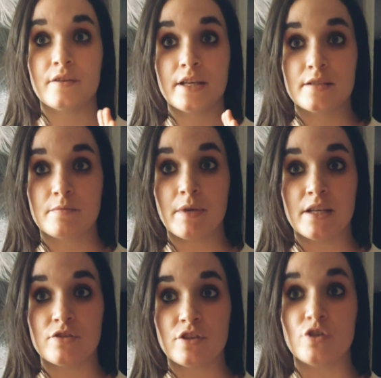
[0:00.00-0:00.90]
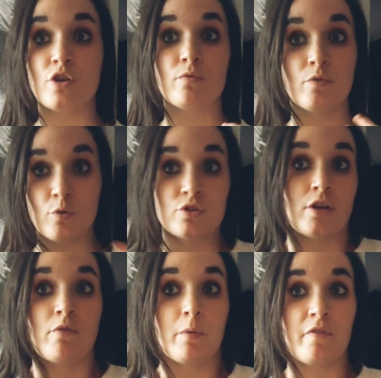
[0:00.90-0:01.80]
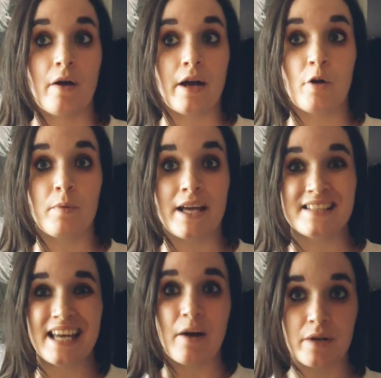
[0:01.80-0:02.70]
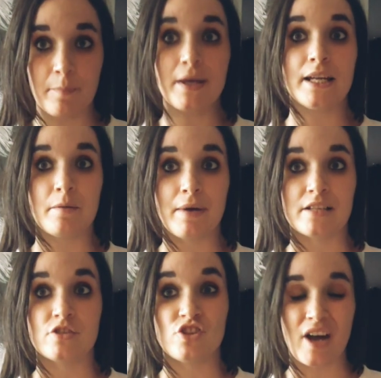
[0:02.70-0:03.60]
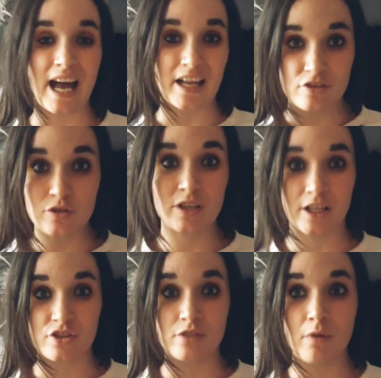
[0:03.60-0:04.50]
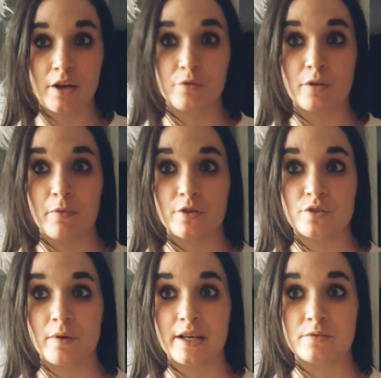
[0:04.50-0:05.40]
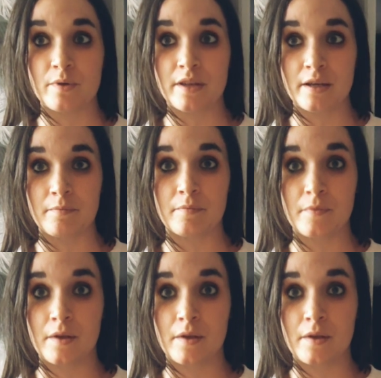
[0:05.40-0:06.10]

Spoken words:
This means that you can also ride without L plates, carry a pillion passenger, and you can actually ride on the motorways with it.